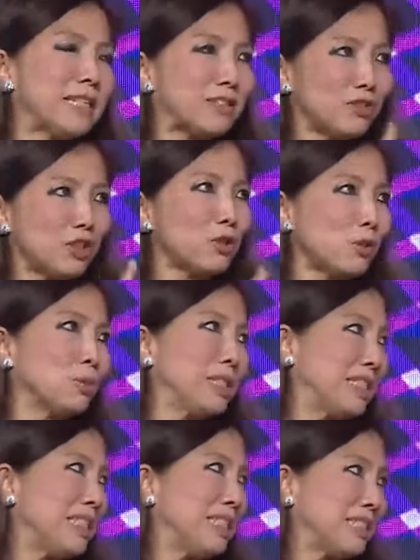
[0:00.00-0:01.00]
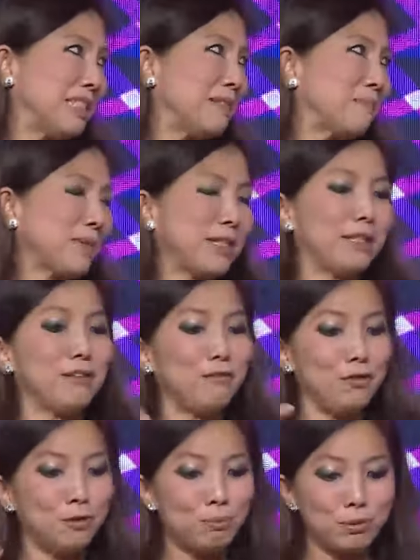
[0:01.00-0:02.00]
That's not always easy. But
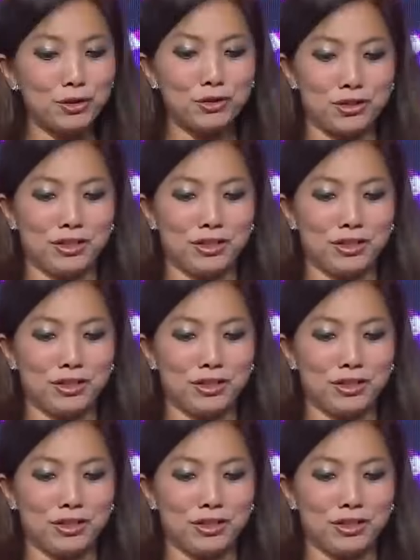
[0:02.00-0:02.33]
if you put